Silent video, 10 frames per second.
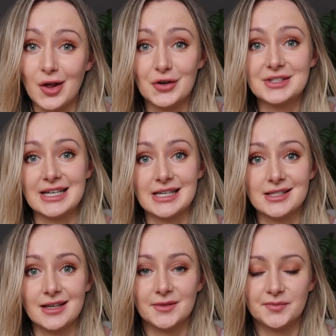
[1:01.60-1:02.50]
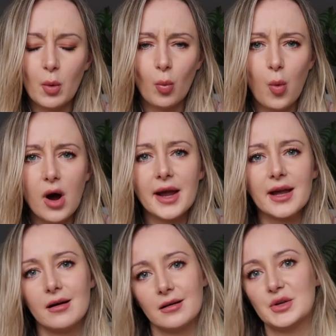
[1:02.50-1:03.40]
lot easier. But why
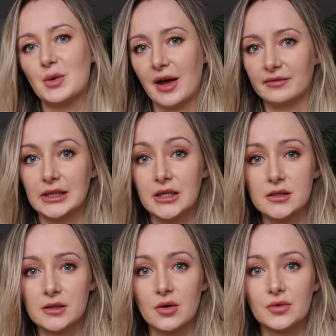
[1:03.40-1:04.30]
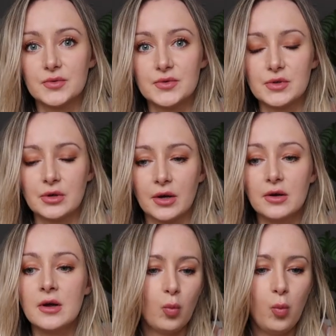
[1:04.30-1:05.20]
are you having these goals? You know,
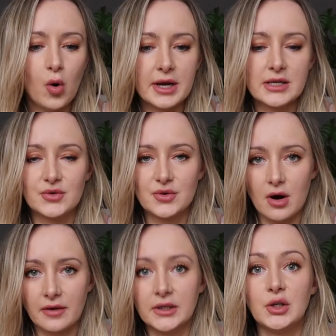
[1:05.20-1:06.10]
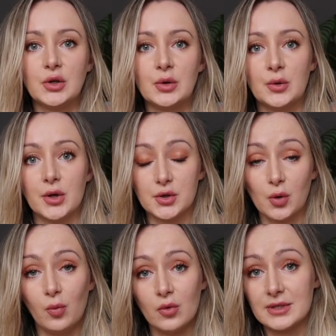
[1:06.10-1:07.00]
what is driving you
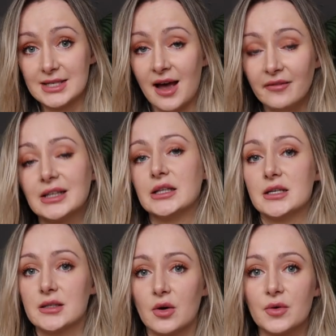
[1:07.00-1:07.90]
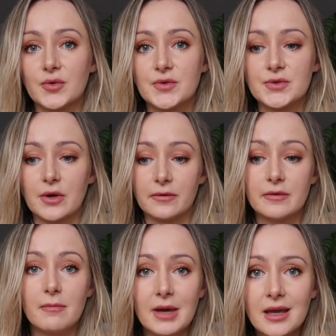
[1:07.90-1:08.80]
towards having these goals? So
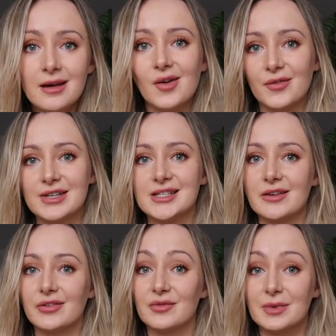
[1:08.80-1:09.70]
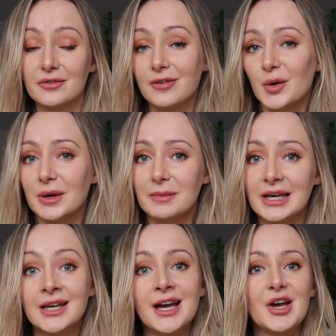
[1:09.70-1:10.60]
for me, obviously, if you've been following
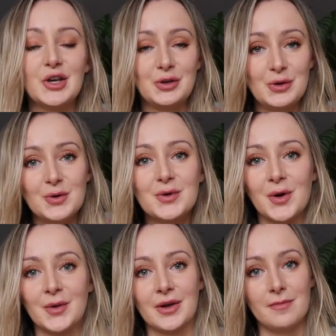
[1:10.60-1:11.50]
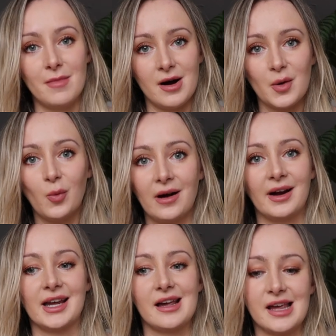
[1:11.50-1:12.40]
me, you know that my
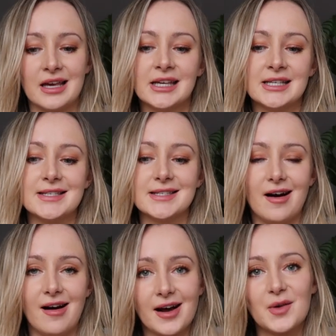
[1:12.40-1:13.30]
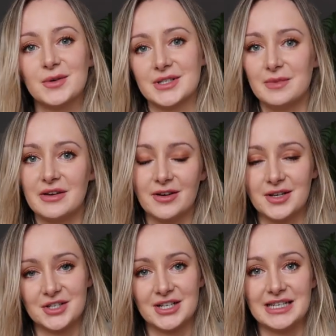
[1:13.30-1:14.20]
why is I want to be
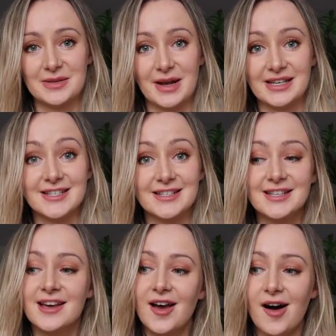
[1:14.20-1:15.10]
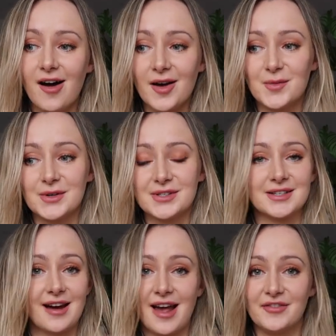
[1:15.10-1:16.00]
financially independent. I
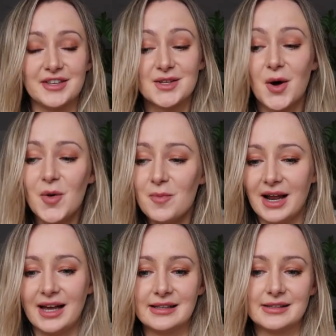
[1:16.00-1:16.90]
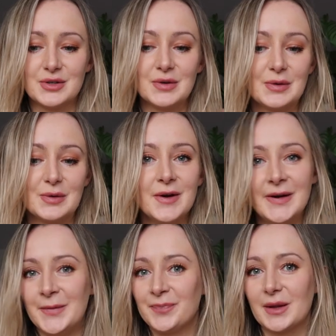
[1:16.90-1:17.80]
have this whole plan to
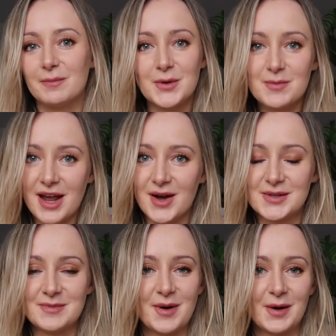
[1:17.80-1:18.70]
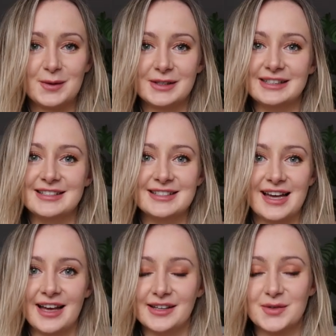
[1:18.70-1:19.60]
build my house in Poland
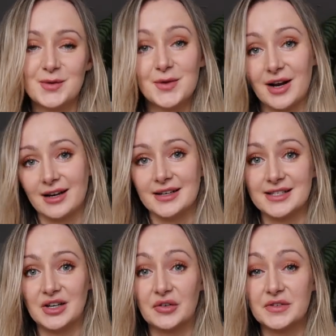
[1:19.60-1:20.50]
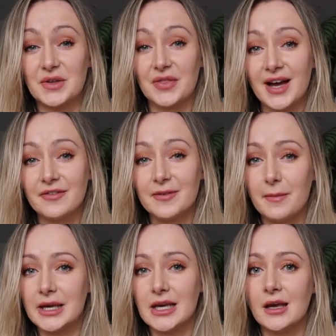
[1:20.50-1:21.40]
and all that kind of stuff. So that for
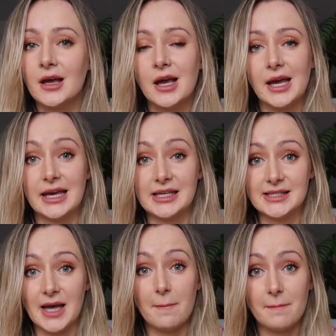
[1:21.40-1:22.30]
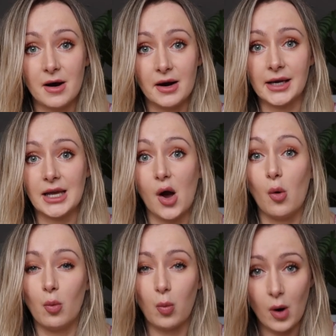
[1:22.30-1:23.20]
me is my
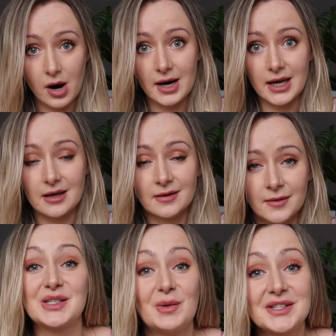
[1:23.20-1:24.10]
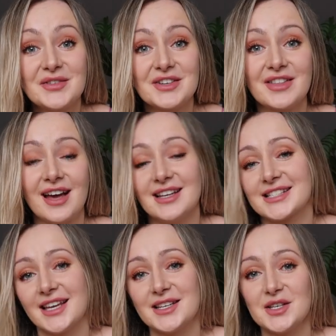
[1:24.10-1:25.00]
why. So once you've done that,
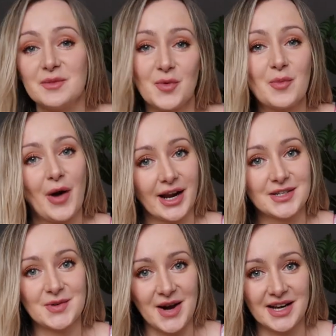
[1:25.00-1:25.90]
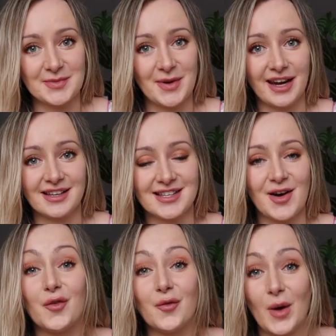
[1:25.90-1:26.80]
let's get into the more practical aspect
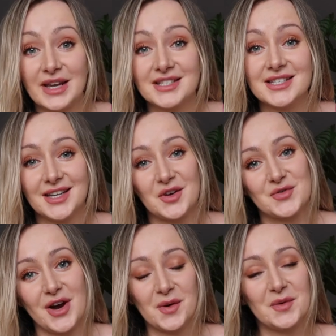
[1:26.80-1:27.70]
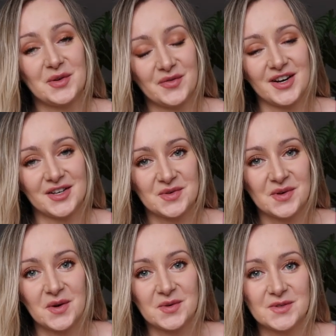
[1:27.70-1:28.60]
of ways to stay on track with your financial
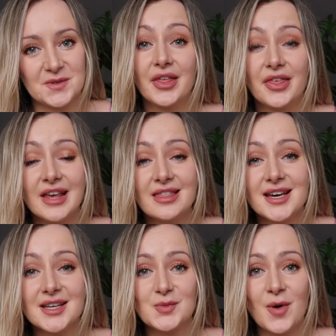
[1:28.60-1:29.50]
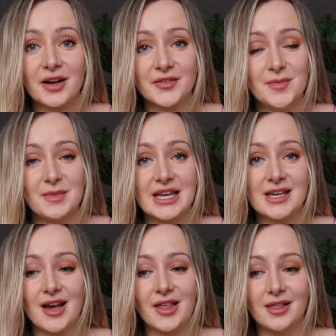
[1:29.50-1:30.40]
goals. The thing that has worked for me